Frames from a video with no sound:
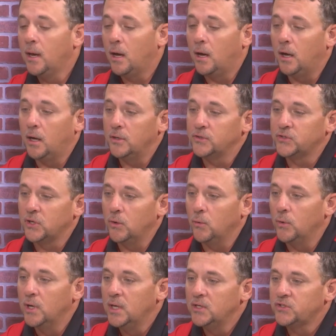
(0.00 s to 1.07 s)
Uh,
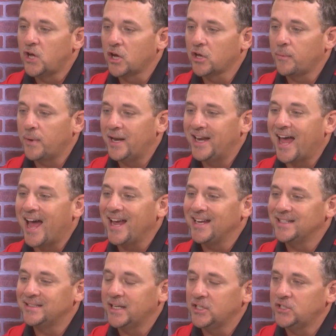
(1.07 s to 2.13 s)
so talk about
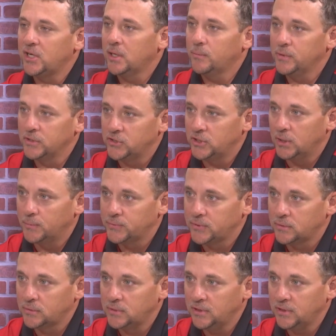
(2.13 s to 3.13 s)
nine state championships,